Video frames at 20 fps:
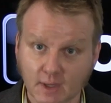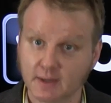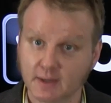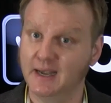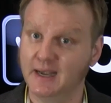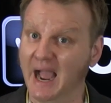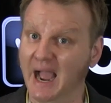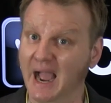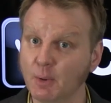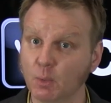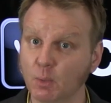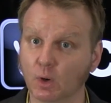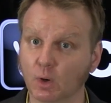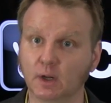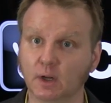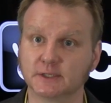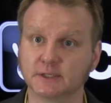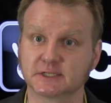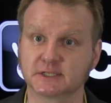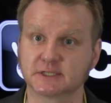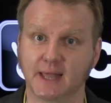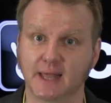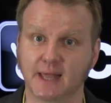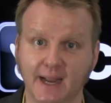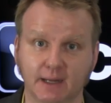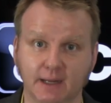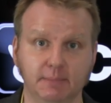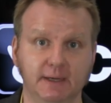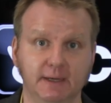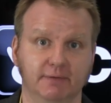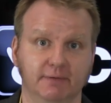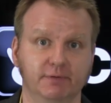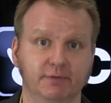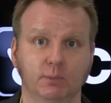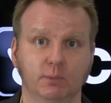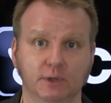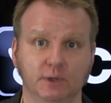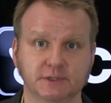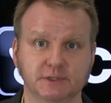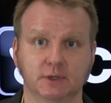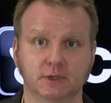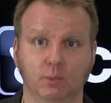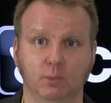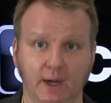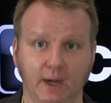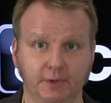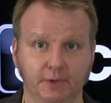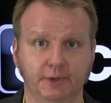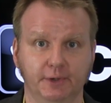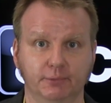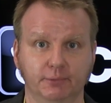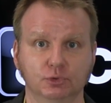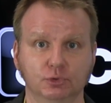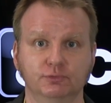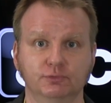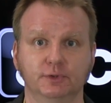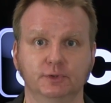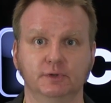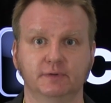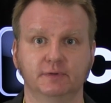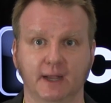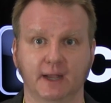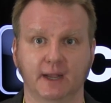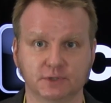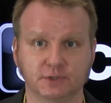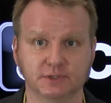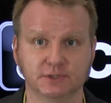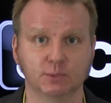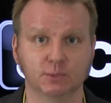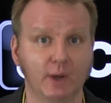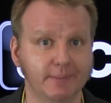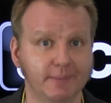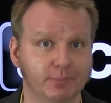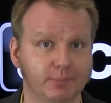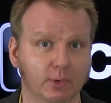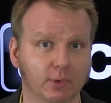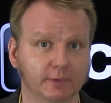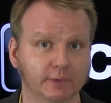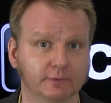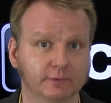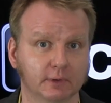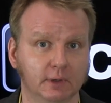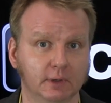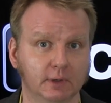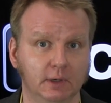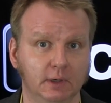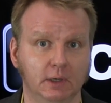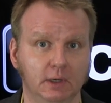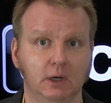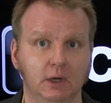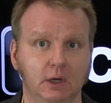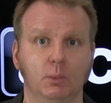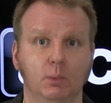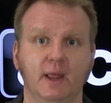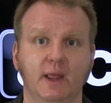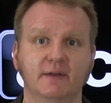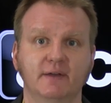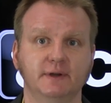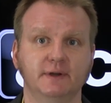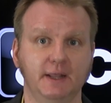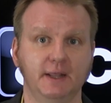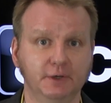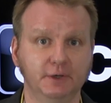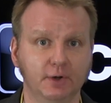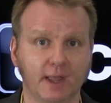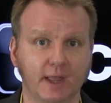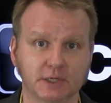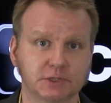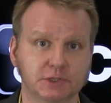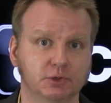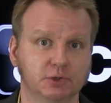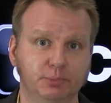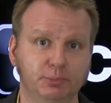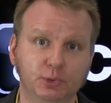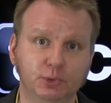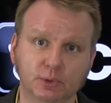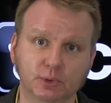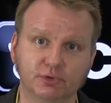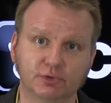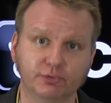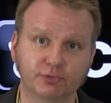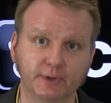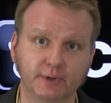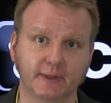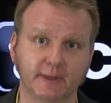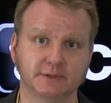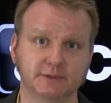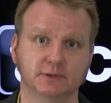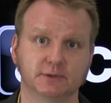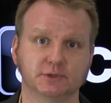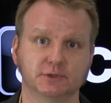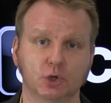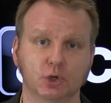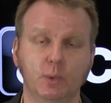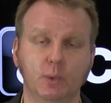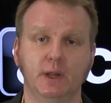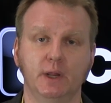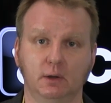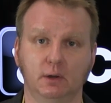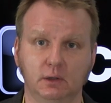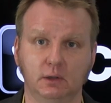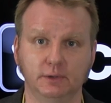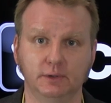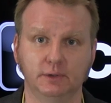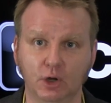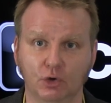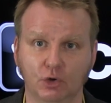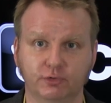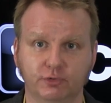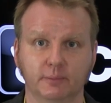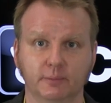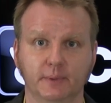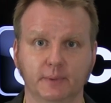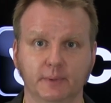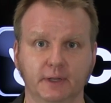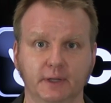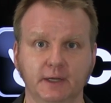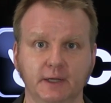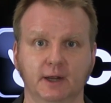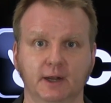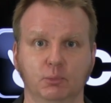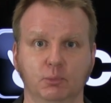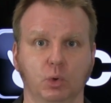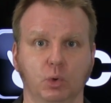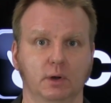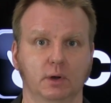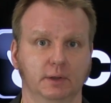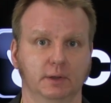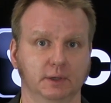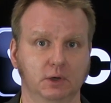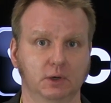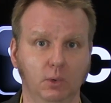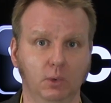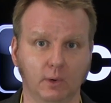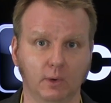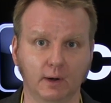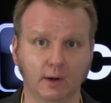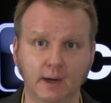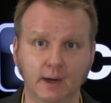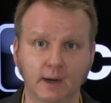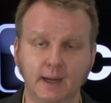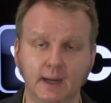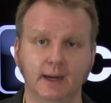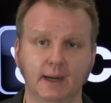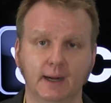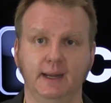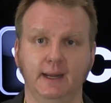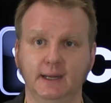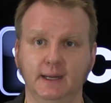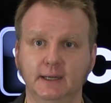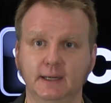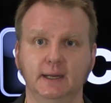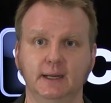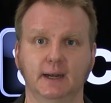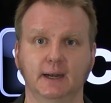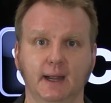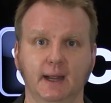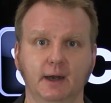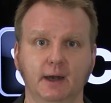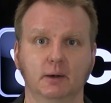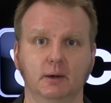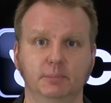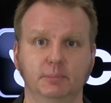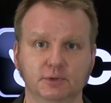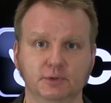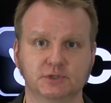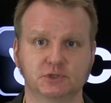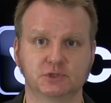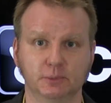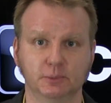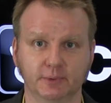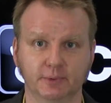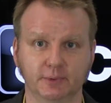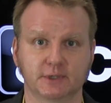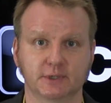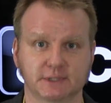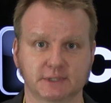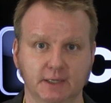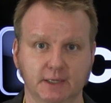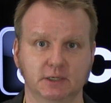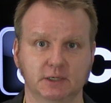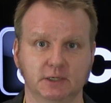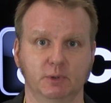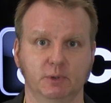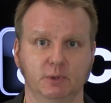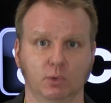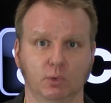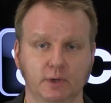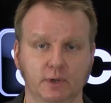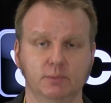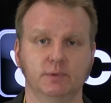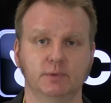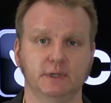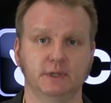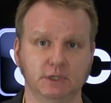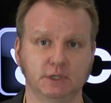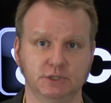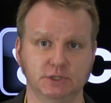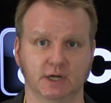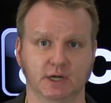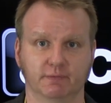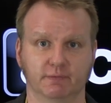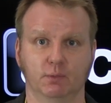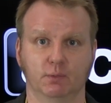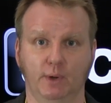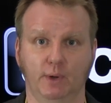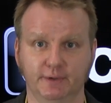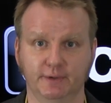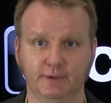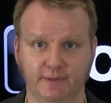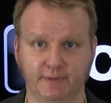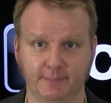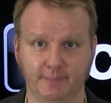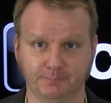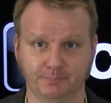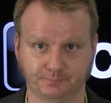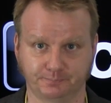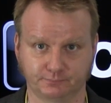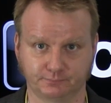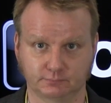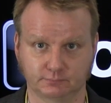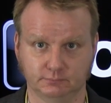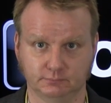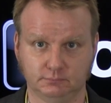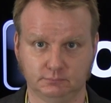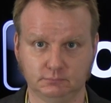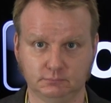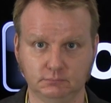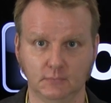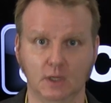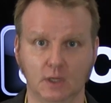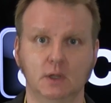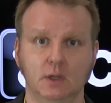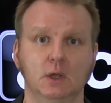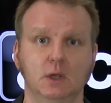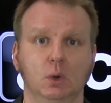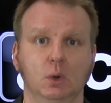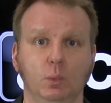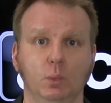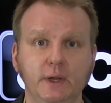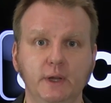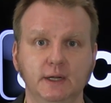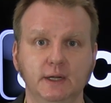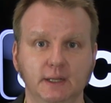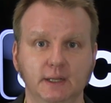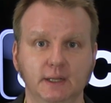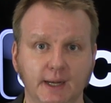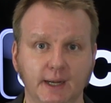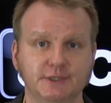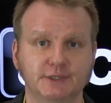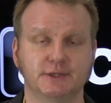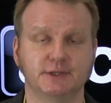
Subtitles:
Now we work on Slack and meet every once in a while in a room full of couches and whiteboards. We have an international pool of freelancers who we all know from their GitHub work on the core, and Andy and I are both super excited to be working with each and every one of them. We can engage